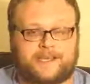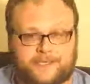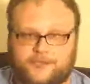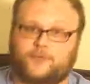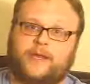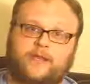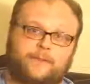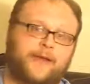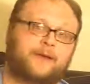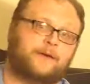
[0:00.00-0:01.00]
That's
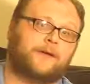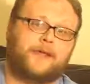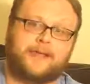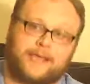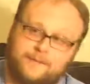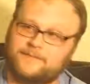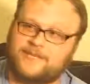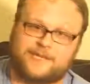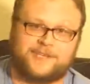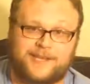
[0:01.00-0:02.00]
strictly better
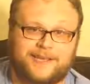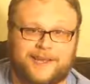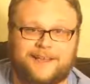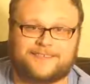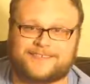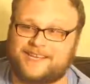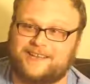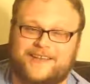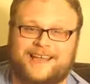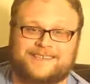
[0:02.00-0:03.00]
MTG, and I'll
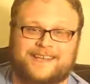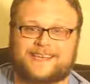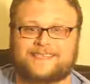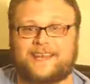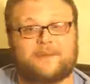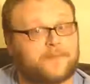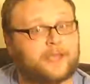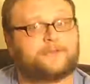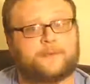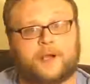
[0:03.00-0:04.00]
see you guys next time.
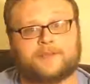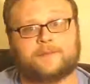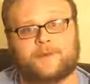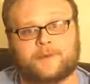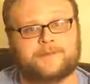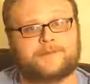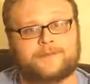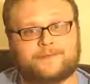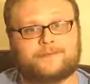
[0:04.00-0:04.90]
Thanks for watching, my wizards.